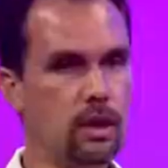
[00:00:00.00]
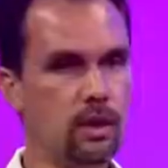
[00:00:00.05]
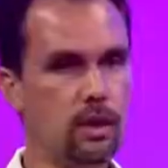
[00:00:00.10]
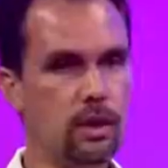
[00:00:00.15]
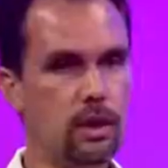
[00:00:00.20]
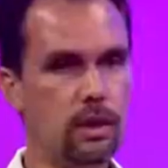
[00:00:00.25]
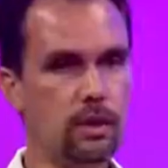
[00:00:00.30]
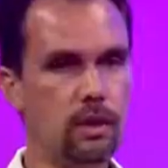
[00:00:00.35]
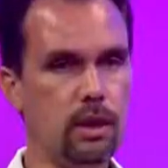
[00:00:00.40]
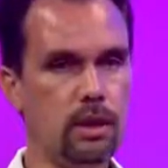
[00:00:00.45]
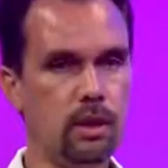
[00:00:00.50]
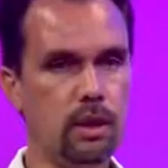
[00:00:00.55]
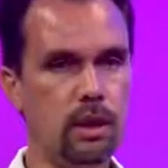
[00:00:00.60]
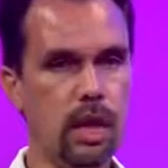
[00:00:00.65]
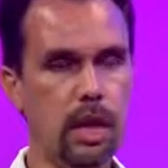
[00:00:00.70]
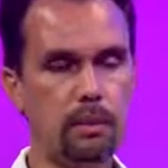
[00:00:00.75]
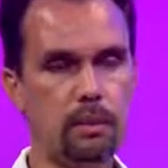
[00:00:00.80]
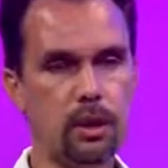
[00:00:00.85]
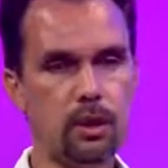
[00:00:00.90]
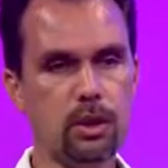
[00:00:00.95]
Even
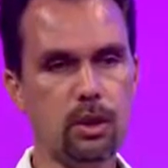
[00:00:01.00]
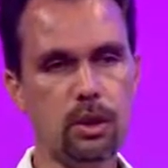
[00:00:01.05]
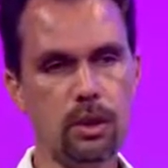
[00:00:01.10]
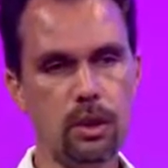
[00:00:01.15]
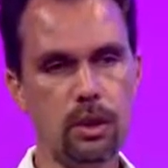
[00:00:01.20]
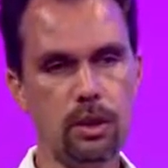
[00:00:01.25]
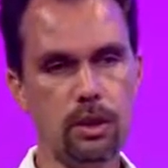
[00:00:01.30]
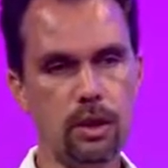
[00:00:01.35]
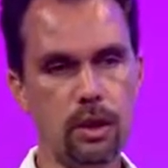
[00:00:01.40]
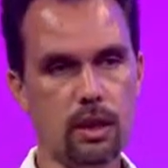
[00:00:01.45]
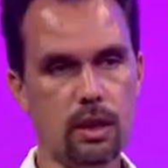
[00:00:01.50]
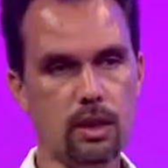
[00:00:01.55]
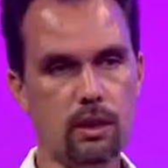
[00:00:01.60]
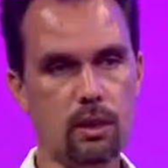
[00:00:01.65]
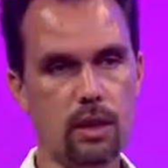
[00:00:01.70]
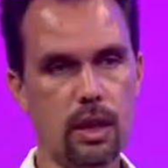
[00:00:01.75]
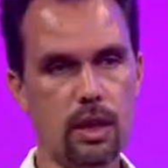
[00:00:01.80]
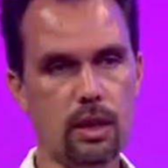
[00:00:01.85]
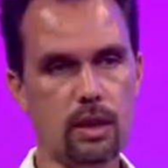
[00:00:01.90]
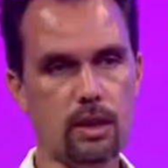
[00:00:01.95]
Captain Cook said
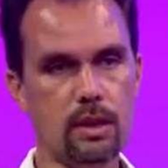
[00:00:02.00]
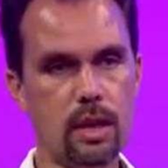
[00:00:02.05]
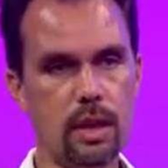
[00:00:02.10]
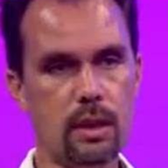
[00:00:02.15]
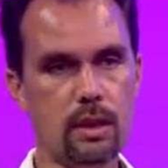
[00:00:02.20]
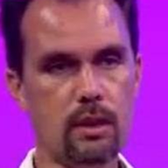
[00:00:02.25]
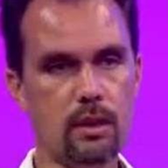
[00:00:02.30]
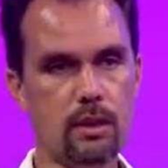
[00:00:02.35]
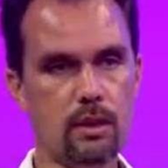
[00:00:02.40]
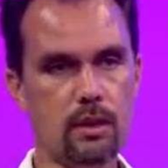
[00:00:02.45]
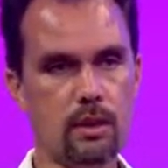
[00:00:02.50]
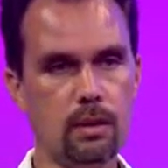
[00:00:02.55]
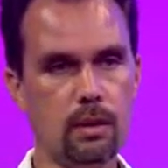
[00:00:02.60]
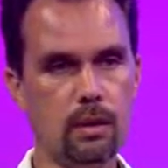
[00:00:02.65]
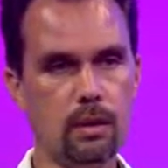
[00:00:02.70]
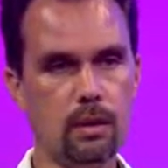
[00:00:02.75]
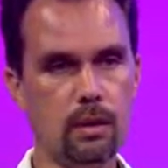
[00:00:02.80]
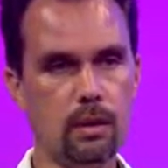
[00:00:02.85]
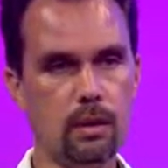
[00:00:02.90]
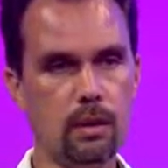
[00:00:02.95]
Hawaiians had
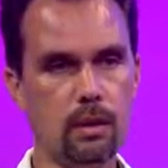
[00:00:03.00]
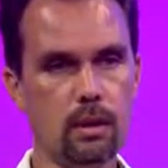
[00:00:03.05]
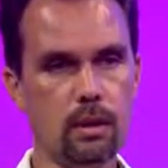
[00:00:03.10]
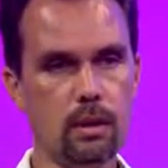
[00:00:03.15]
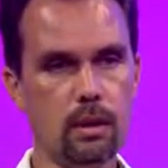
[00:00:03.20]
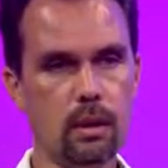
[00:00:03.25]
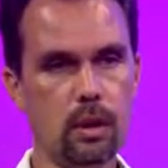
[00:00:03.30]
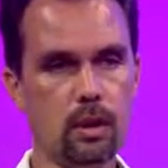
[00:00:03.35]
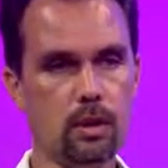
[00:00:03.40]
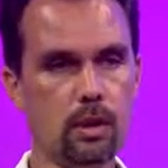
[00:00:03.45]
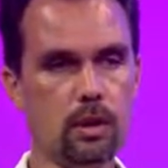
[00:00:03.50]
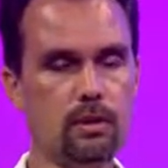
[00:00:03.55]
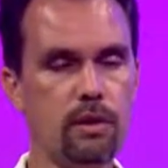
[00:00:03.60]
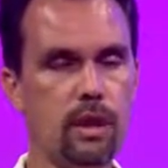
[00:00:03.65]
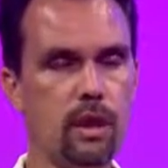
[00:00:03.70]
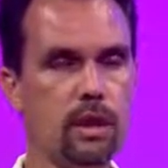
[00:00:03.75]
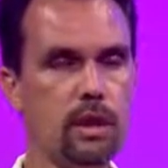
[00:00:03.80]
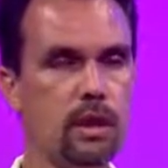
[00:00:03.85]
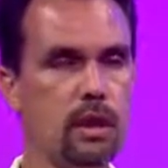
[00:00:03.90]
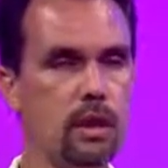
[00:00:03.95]

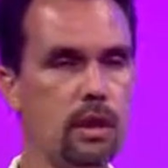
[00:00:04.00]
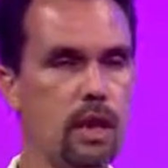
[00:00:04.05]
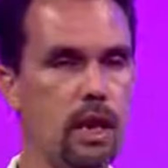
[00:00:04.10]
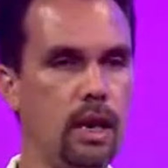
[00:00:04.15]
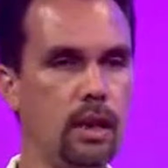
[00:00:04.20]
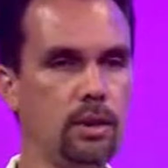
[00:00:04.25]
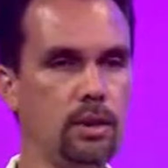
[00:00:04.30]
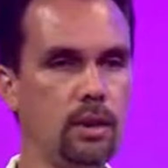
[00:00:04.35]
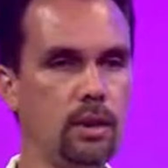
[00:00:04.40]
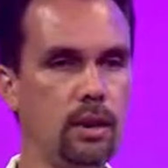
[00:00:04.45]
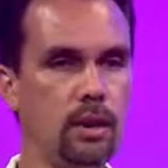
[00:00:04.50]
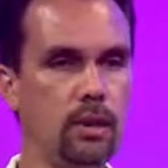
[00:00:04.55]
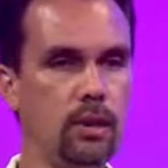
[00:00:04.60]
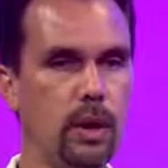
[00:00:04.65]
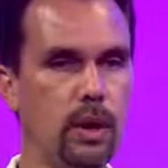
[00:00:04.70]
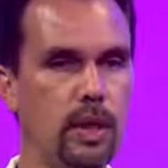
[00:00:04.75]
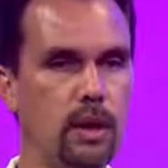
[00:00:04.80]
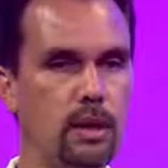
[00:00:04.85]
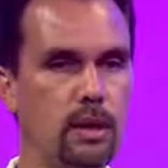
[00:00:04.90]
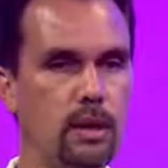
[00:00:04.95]
cultivated the land to the
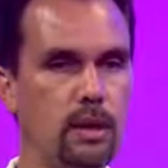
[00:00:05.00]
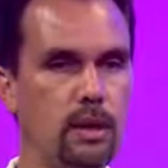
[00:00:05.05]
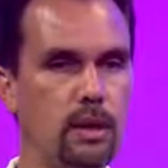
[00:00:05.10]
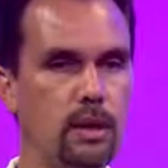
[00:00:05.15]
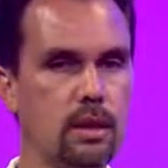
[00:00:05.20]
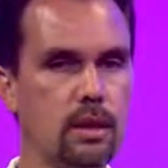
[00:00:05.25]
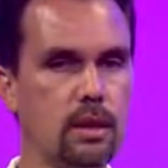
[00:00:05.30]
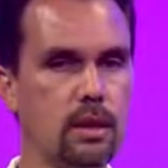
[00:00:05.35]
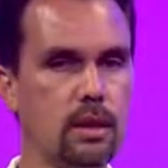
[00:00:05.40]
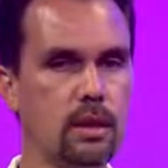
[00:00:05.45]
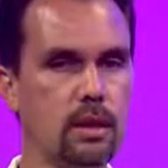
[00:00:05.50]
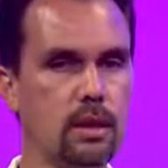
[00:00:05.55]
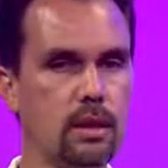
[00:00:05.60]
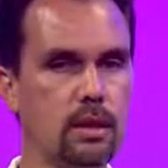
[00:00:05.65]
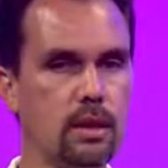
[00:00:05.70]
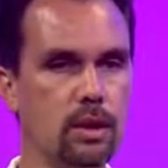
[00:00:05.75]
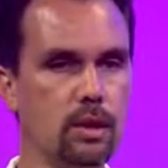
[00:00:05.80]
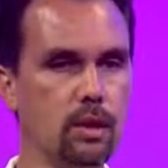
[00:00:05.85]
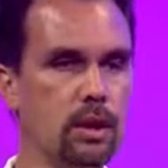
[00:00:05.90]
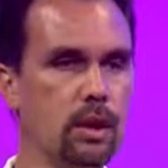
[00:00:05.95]
greatest
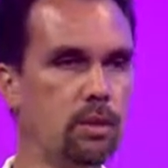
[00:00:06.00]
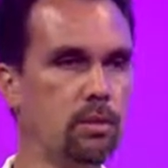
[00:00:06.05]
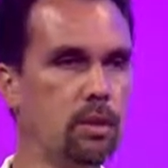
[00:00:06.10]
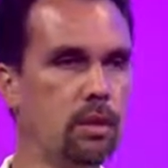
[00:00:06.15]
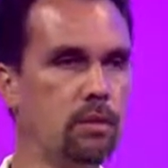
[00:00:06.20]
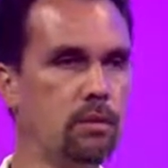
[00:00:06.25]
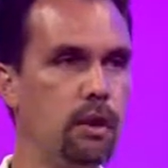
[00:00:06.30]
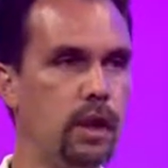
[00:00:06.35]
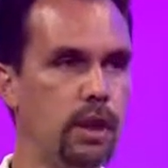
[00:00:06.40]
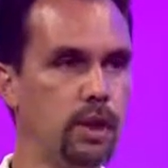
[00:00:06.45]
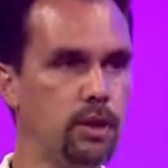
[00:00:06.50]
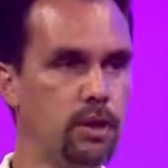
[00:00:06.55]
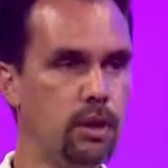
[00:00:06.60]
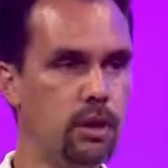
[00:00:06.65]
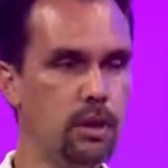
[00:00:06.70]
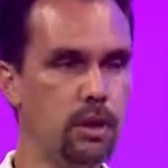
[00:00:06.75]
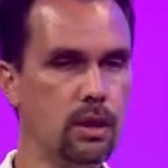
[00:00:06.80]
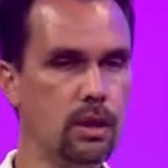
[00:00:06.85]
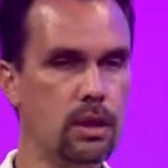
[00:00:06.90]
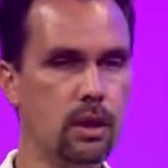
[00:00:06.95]
degree of
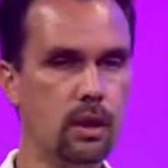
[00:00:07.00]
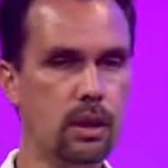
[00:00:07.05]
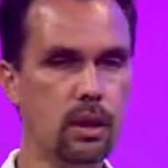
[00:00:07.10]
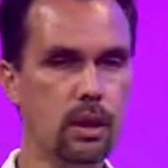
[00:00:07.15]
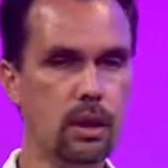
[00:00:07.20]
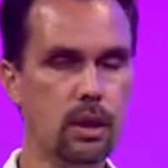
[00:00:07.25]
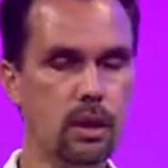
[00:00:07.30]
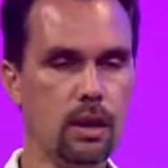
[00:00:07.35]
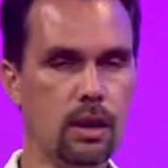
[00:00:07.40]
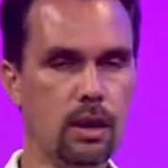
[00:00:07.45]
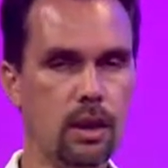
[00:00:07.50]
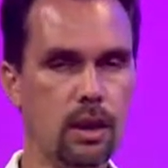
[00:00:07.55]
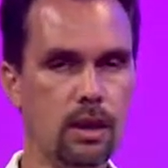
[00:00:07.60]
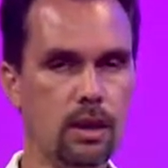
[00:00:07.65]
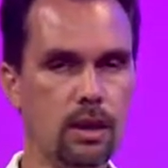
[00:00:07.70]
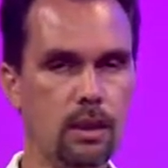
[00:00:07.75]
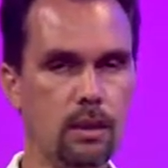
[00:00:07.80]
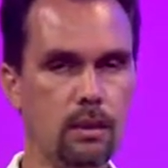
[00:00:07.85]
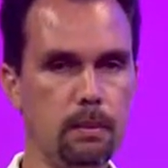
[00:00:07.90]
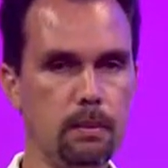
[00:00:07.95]
perfection.
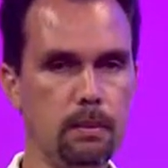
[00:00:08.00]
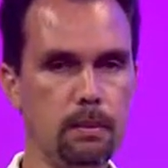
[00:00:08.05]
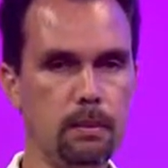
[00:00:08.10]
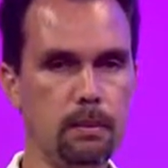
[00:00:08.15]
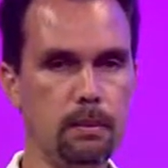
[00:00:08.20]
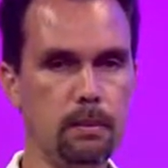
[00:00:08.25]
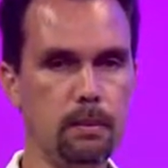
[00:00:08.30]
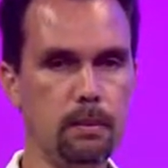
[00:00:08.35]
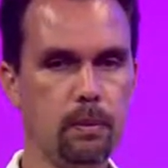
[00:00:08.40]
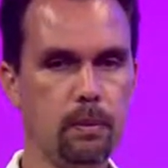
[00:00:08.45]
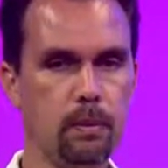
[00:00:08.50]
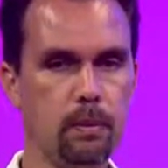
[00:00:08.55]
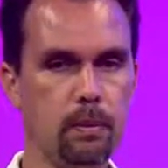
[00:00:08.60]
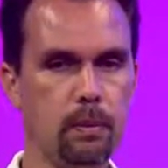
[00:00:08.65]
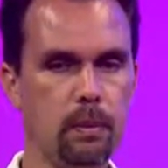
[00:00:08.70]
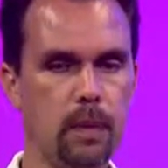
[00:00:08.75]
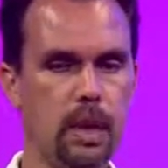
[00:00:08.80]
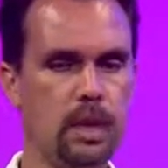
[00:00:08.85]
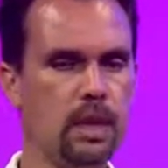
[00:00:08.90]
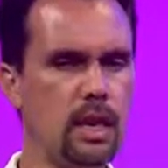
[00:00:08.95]

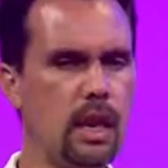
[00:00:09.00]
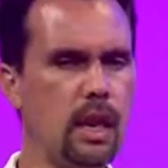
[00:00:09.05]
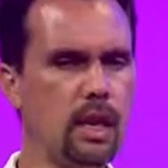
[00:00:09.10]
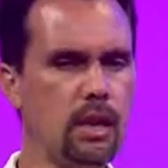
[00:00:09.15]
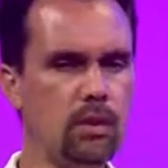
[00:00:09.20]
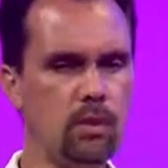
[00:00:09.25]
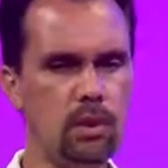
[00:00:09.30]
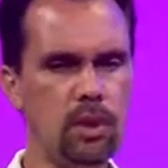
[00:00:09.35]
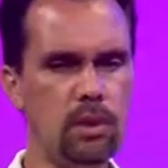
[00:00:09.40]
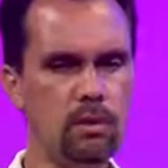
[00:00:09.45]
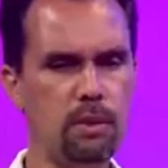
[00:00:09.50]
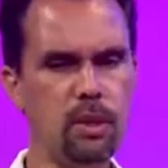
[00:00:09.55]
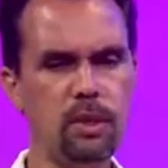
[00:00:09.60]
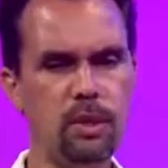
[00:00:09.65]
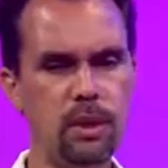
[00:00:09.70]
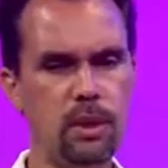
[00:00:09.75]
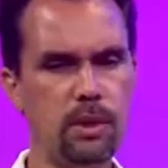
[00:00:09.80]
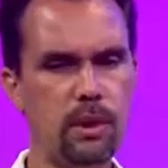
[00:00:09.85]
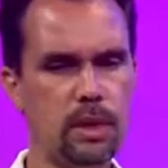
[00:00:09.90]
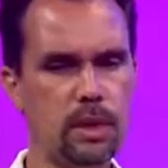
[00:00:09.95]
And yet, when the
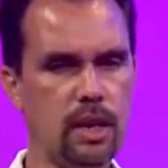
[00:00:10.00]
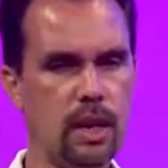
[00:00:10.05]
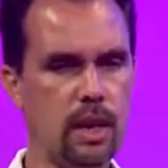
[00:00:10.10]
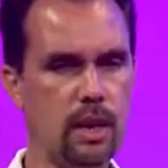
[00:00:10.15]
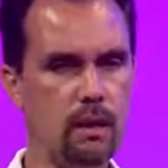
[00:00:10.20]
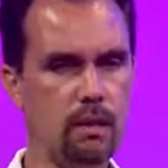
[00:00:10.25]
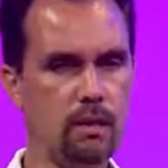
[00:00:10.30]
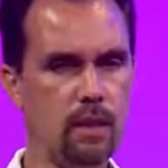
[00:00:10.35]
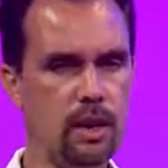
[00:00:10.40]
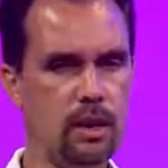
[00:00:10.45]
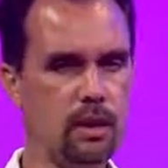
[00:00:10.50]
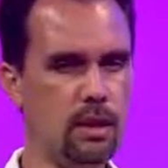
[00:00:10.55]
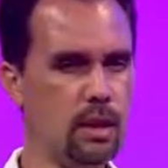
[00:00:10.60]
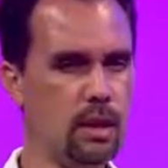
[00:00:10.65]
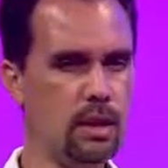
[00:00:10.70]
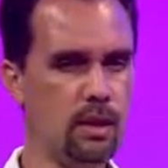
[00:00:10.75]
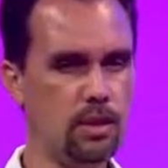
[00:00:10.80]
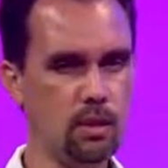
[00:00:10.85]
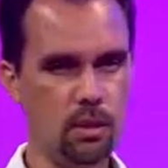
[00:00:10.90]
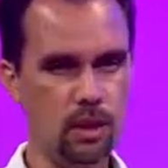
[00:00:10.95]
missionaries came, they
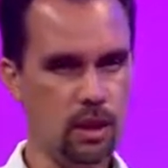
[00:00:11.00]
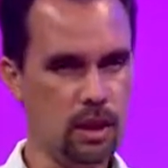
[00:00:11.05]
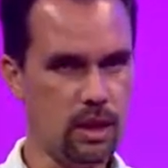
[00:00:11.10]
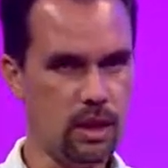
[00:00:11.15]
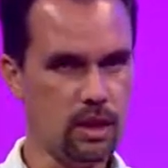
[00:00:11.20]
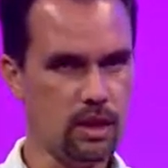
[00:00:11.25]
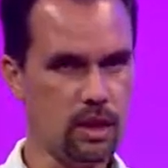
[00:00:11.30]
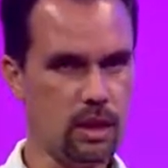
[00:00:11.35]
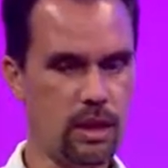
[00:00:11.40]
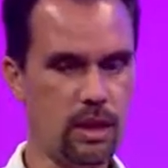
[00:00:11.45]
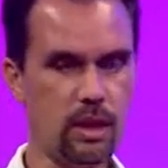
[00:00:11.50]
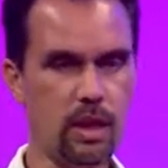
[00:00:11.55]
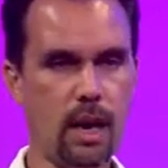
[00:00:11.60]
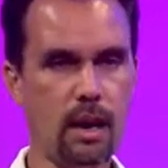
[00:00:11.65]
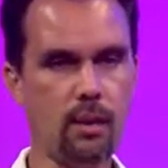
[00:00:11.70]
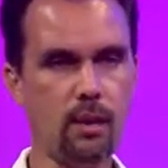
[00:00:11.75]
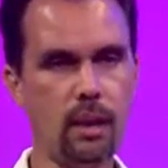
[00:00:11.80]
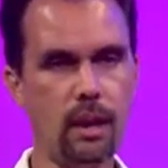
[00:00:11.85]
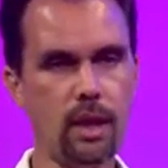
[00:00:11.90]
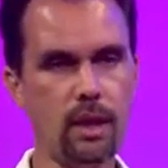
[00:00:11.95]
didn't really see it
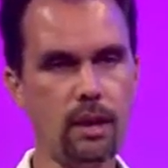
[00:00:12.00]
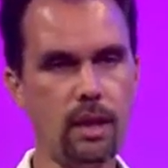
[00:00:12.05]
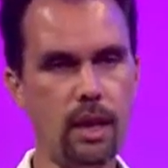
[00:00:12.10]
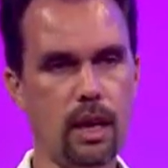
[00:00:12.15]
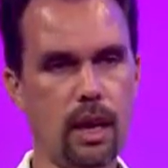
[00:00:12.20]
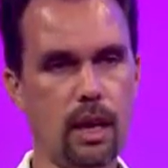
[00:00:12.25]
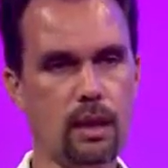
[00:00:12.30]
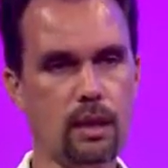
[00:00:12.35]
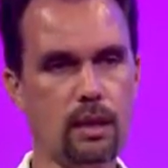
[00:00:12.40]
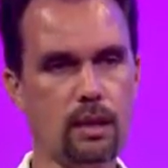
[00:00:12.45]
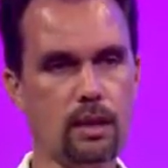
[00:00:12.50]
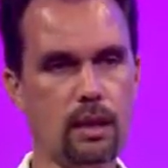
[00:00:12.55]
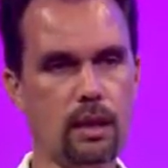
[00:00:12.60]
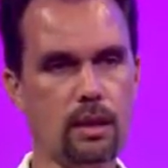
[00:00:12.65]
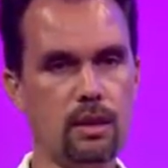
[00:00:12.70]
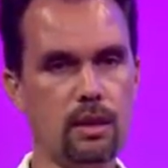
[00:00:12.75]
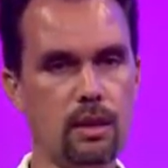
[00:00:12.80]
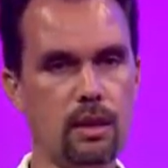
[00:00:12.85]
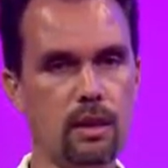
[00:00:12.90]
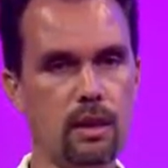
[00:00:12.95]
that way, and they had this
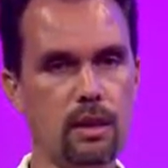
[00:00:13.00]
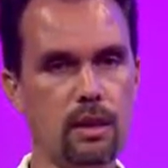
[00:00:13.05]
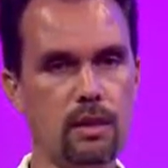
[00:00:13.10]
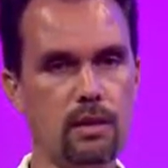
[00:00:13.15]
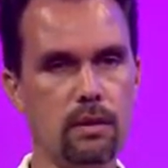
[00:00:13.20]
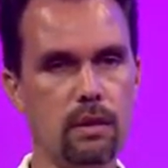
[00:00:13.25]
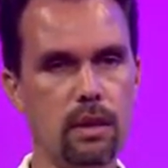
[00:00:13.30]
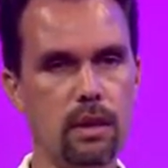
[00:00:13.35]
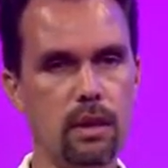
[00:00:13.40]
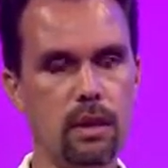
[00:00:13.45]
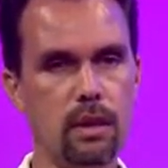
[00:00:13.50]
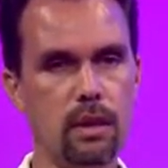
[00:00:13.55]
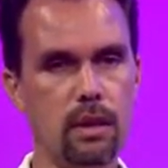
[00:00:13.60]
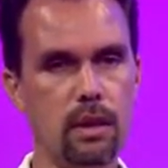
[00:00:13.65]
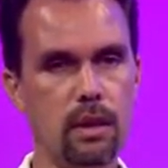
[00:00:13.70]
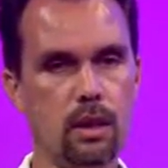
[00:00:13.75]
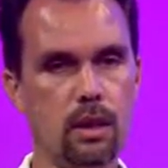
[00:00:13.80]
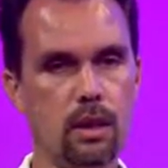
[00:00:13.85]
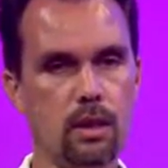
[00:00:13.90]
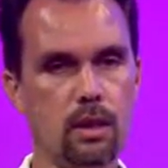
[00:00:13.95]
idea of
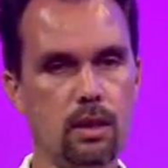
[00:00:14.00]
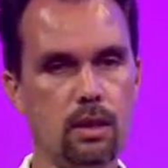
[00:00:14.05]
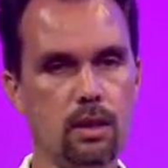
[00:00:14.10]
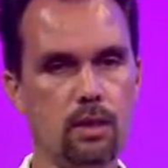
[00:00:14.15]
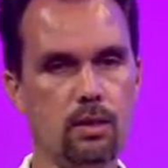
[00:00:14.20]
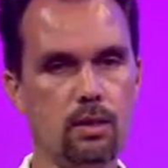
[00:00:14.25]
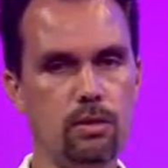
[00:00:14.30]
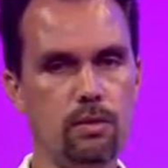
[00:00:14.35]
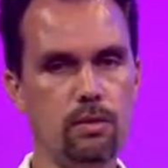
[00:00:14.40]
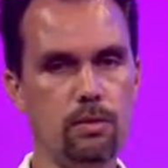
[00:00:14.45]
the